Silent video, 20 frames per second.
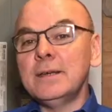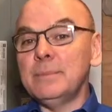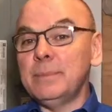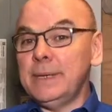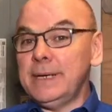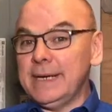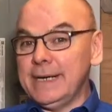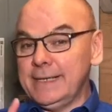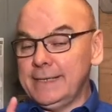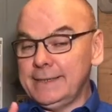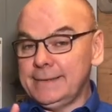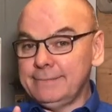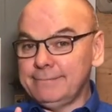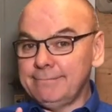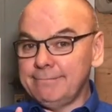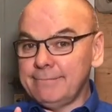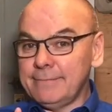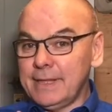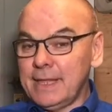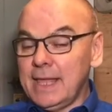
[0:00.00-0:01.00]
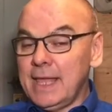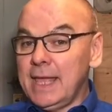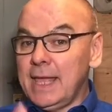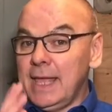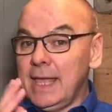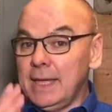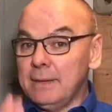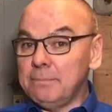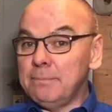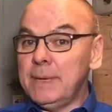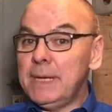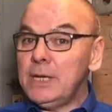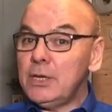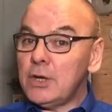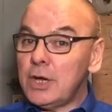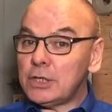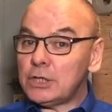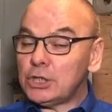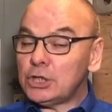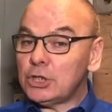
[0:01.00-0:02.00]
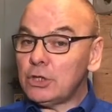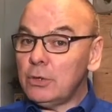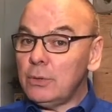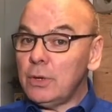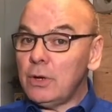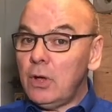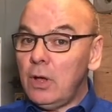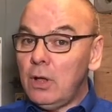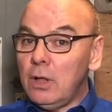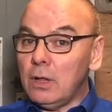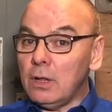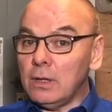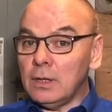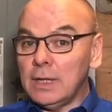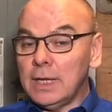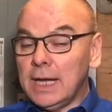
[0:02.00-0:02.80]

But it may not show at all